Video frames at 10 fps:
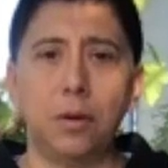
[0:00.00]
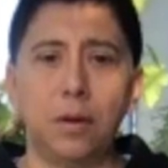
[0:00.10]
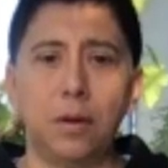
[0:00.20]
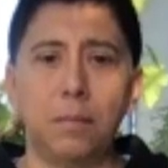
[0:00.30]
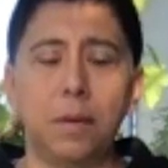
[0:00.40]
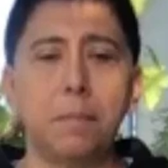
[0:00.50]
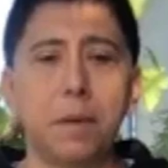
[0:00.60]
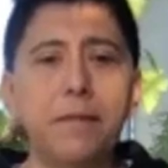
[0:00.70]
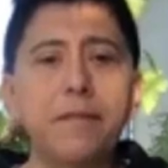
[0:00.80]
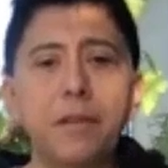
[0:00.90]
be
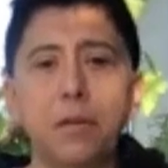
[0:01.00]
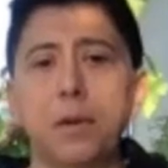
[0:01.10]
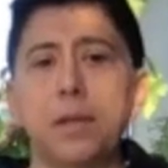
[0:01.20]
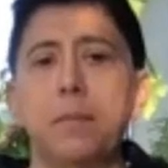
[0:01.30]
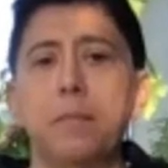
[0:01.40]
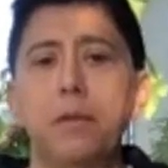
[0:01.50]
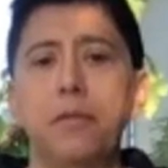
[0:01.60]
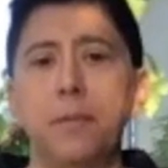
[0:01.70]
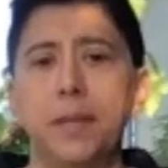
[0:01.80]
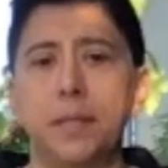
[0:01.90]
mindful with the
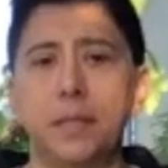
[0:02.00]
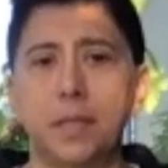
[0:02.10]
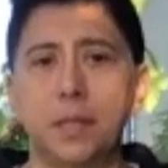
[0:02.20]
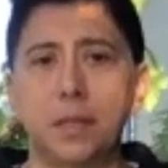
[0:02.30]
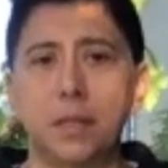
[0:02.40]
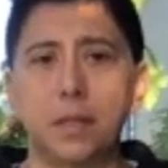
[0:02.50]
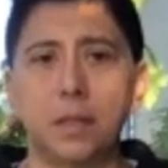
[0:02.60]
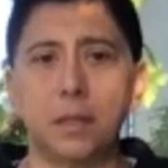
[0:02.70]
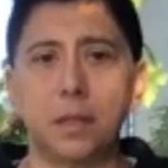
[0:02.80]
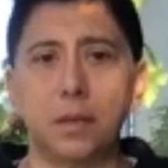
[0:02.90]
movements.
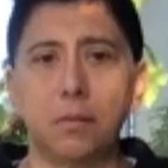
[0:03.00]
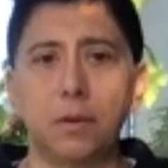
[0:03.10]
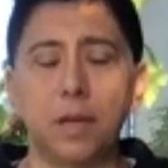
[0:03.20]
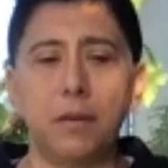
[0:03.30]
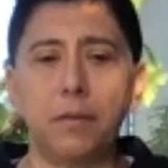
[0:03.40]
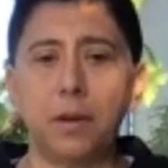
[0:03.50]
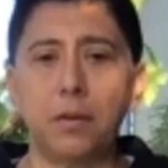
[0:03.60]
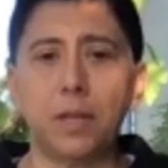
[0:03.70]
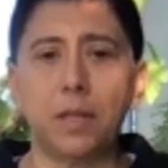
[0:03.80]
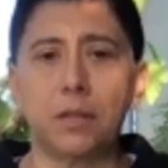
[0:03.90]
We're never
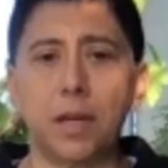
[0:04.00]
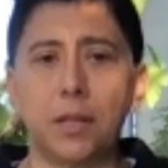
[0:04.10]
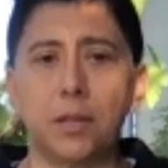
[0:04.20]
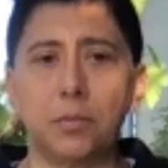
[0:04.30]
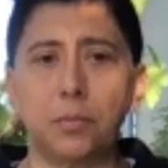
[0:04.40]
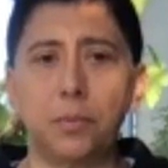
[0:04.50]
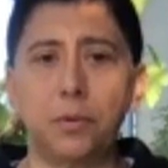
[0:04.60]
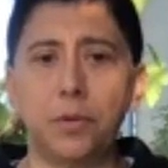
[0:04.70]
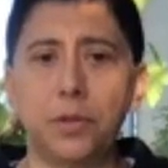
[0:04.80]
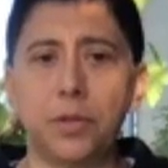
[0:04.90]
going to try to
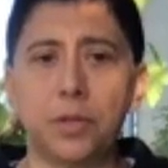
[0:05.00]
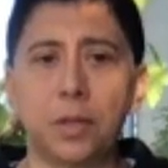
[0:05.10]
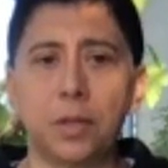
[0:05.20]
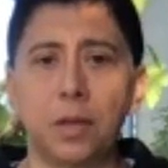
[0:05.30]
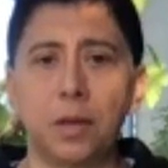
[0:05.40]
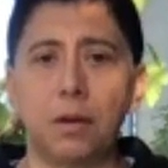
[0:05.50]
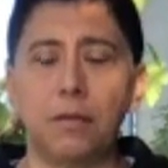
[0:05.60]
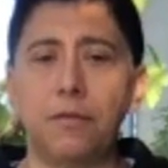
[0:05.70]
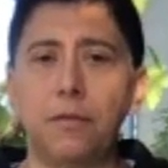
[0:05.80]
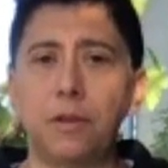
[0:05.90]
push or
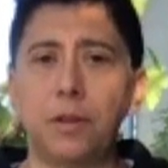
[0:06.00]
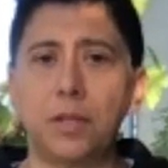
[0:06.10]
force